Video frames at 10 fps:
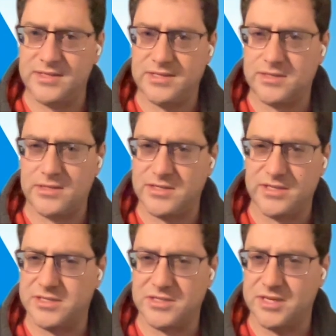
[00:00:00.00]
existence
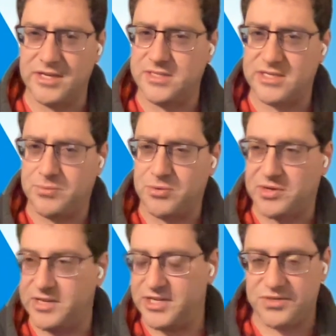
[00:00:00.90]
is,
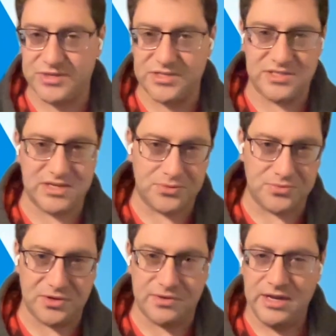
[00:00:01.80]
inseparable history is
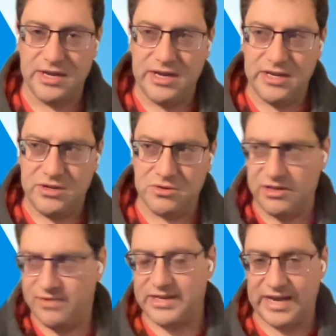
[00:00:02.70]
inseparable you're
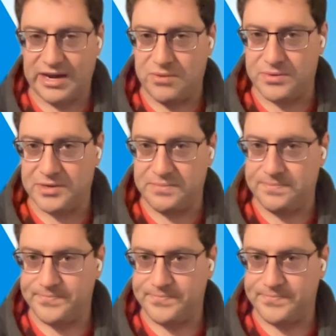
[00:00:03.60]
living now but